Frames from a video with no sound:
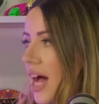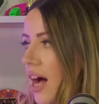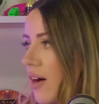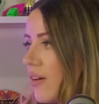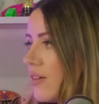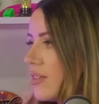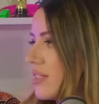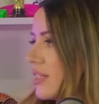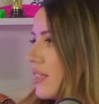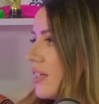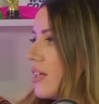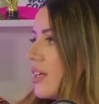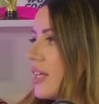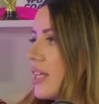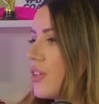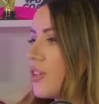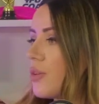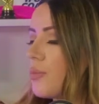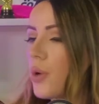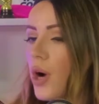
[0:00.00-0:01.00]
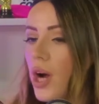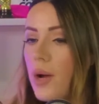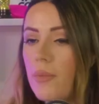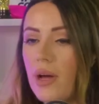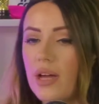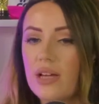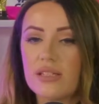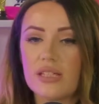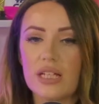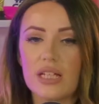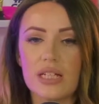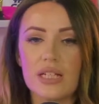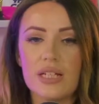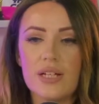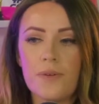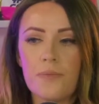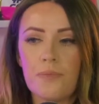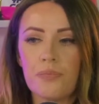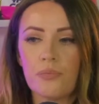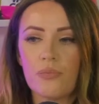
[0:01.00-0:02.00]
else and any other promos, and
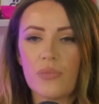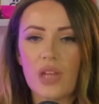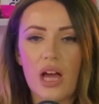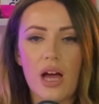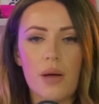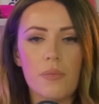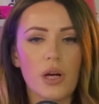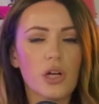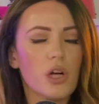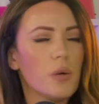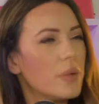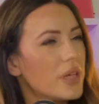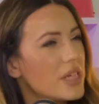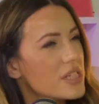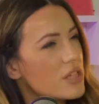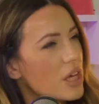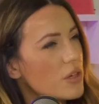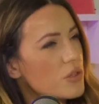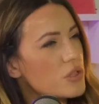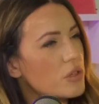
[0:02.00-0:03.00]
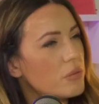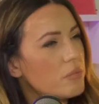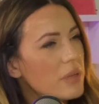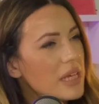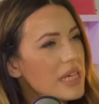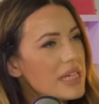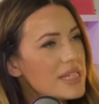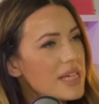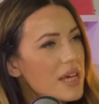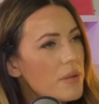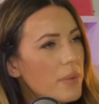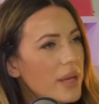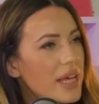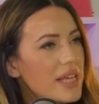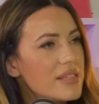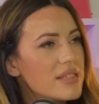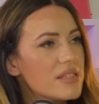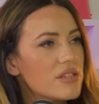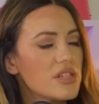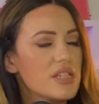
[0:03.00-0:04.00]
a couple of social media
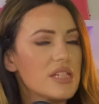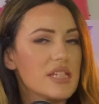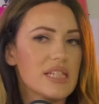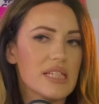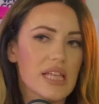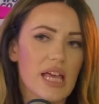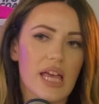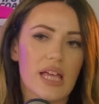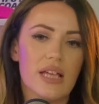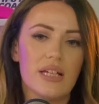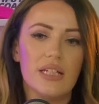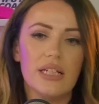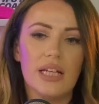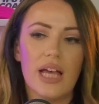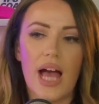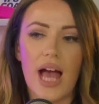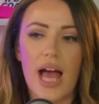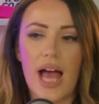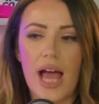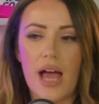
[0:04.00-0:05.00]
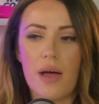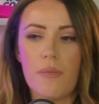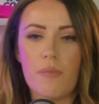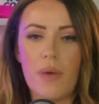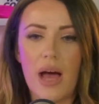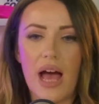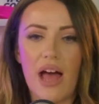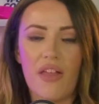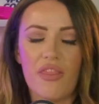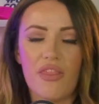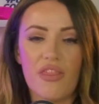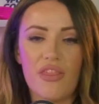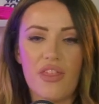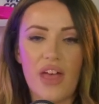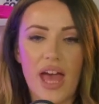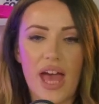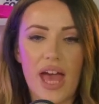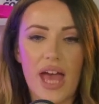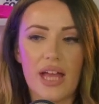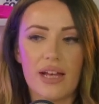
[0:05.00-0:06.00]
bits just to see. And
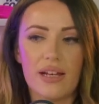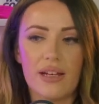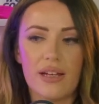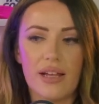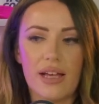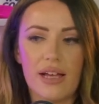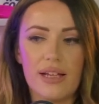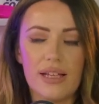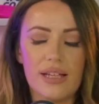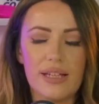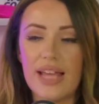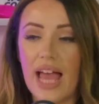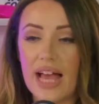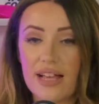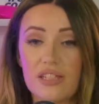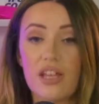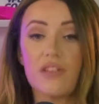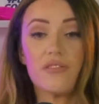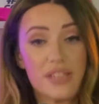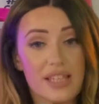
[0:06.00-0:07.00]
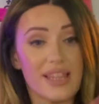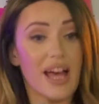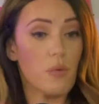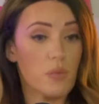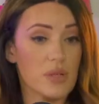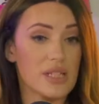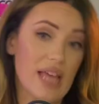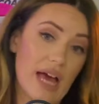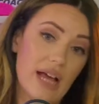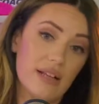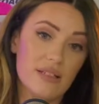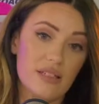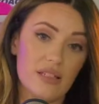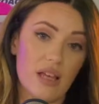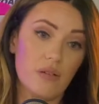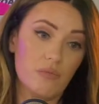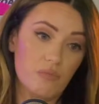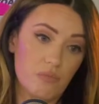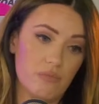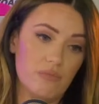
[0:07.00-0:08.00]
then, so that was then,
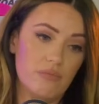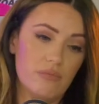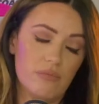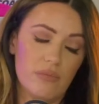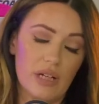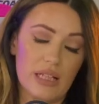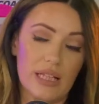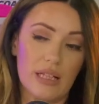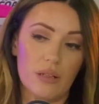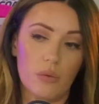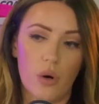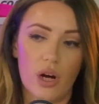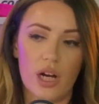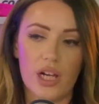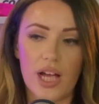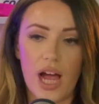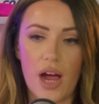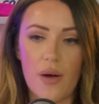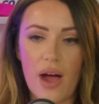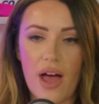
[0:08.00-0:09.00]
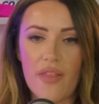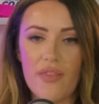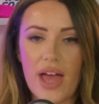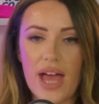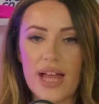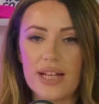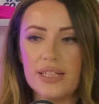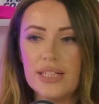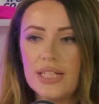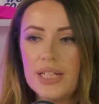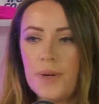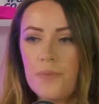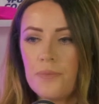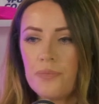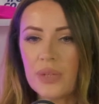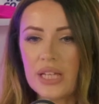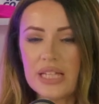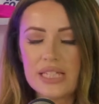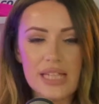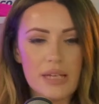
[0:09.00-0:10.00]
so a little while ago. And then
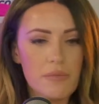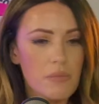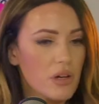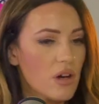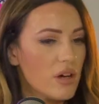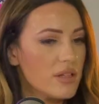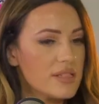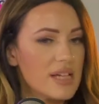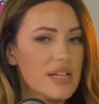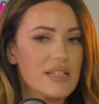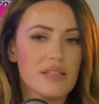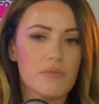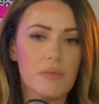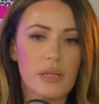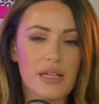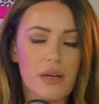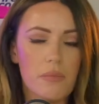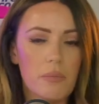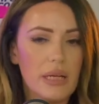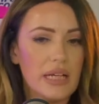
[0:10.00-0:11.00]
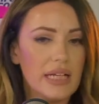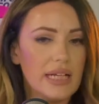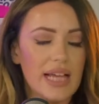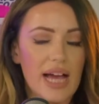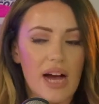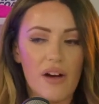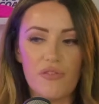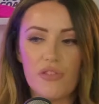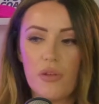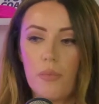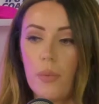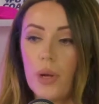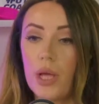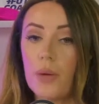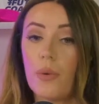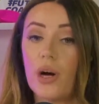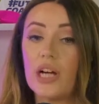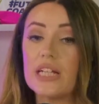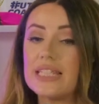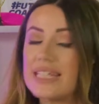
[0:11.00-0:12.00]
Seema contacted me completely out of the
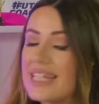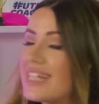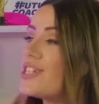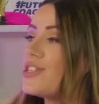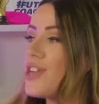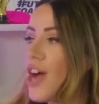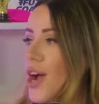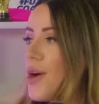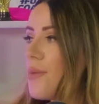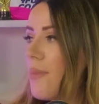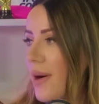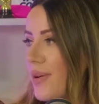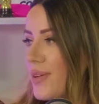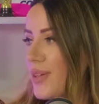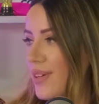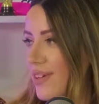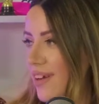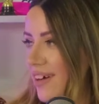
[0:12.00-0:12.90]
blue, but I did know about you